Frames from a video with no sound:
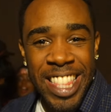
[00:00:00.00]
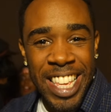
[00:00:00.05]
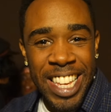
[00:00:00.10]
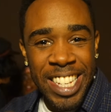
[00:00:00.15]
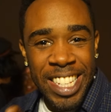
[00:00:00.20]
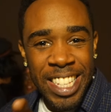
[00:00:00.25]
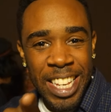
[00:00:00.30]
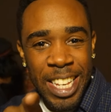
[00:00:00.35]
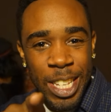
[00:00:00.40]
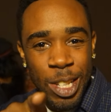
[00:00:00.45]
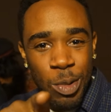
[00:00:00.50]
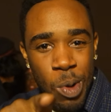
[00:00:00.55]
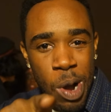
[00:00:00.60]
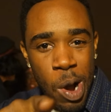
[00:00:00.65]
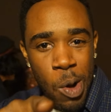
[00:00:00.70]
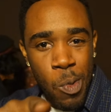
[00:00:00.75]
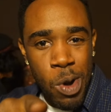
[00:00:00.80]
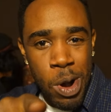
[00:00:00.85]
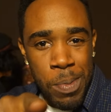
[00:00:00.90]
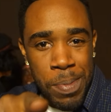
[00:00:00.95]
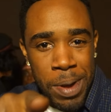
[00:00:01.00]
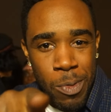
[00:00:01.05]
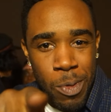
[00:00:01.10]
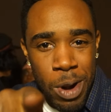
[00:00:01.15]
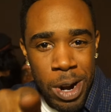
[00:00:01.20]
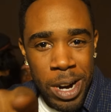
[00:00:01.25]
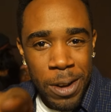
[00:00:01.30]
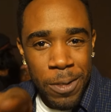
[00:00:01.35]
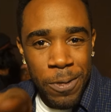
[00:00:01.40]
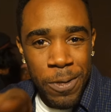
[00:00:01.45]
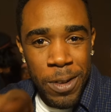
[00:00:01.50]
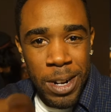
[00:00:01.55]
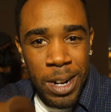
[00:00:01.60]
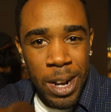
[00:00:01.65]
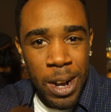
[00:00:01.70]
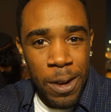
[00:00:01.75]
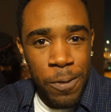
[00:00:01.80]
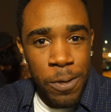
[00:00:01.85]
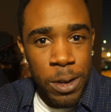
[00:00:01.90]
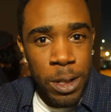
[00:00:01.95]
this is what we'll be working from
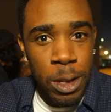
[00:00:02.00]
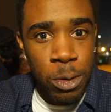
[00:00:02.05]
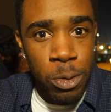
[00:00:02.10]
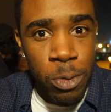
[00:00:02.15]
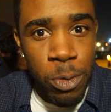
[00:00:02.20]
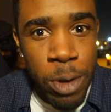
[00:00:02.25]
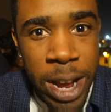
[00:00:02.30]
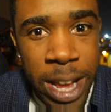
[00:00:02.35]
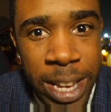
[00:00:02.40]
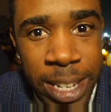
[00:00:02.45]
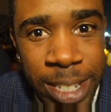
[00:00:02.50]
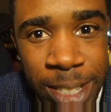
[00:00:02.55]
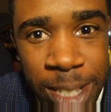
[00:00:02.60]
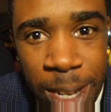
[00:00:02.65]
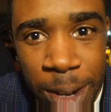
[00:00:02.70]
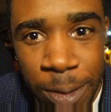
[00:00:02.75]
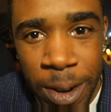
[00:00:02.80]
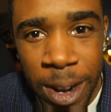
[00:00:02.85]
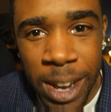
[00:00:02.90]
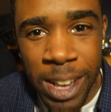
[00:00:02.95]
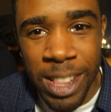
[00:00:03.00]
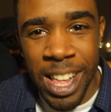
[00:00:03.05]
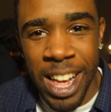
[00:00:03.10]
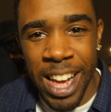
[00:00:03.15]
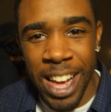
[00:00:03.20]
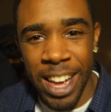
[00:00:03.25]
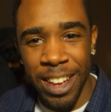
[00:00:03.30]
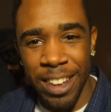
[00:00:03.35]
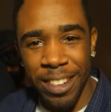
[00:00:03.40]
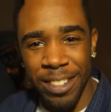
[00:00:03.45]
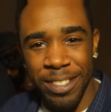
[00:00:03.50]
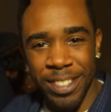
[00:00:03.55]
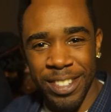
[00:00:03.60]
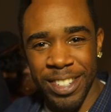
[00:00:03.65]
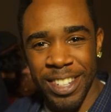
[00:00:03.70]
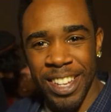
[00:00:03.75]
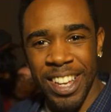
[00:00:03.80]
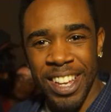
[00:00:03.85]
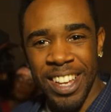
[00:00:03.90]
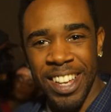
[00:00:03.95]
our for the rest of our lives.
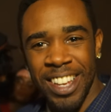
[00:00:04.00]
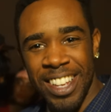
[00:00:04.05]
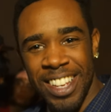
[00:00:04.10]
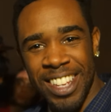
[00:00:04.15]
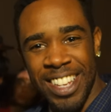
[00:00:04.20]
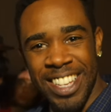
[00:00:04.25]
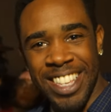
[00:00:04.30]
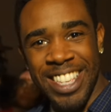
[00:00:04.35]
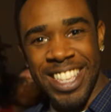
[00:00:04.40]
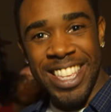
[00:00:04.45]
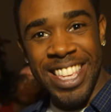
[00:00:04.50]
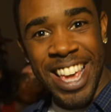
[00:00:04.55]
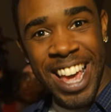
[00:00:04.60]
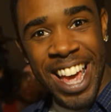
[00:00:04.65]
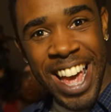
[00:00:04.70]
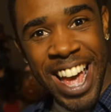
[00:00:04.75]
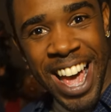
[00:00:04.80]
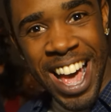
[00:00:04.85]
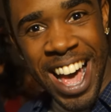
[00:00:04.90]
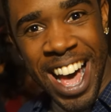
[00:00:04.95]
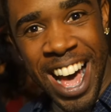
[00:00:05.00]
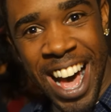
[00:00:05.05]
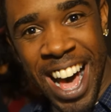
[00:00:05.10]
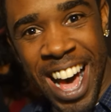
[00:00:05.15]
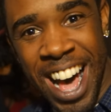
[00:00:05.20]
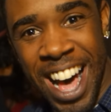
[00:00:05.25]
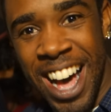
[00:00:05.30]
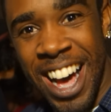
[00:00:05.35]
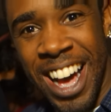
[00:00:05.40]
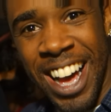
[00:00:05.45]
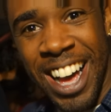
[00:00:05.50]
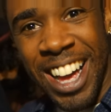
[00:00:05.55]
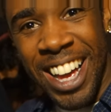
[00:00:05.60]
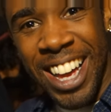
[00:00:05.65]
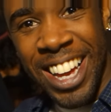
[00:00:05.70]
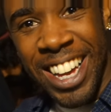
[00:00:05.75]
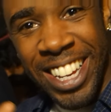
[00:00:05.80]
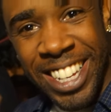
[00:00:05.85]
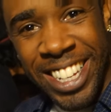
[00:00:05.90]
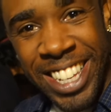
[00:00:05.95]
That's right. Yeah.
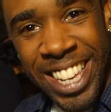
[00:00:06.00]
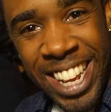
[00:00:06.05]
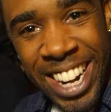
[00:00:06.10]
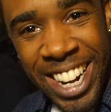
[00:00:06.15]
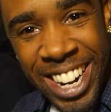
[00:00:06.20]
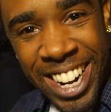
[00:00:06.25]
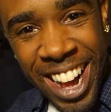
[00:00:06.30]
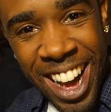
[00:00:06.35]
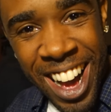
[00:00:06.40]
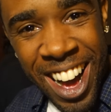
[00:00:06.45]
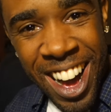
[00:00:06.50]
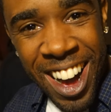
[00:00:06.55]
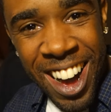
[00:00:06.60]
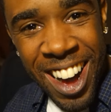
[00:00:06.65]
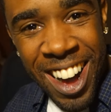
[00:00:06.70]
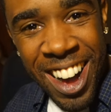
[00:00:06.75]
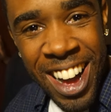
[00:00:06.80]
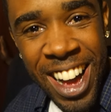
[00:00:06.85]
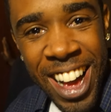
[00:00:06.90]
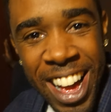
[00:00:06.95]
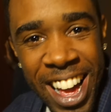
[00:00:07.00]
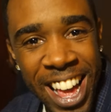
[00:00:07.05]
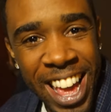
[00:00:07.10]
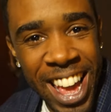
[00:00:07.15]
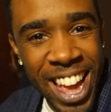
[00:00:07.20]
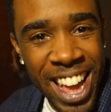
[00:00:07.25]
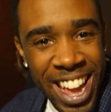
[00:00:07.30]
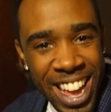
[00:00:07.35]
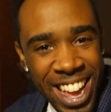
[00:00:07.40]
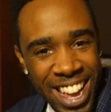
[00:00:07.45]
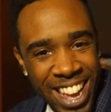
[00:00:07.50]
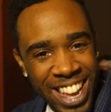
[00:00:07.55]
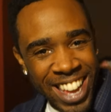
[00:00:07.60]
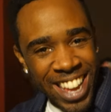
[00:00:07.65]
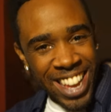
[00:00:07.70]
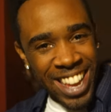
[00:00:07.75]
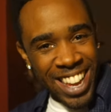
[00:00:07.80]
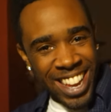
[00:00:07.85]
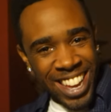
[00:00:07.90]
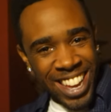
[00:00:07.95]
Get it all. Hey,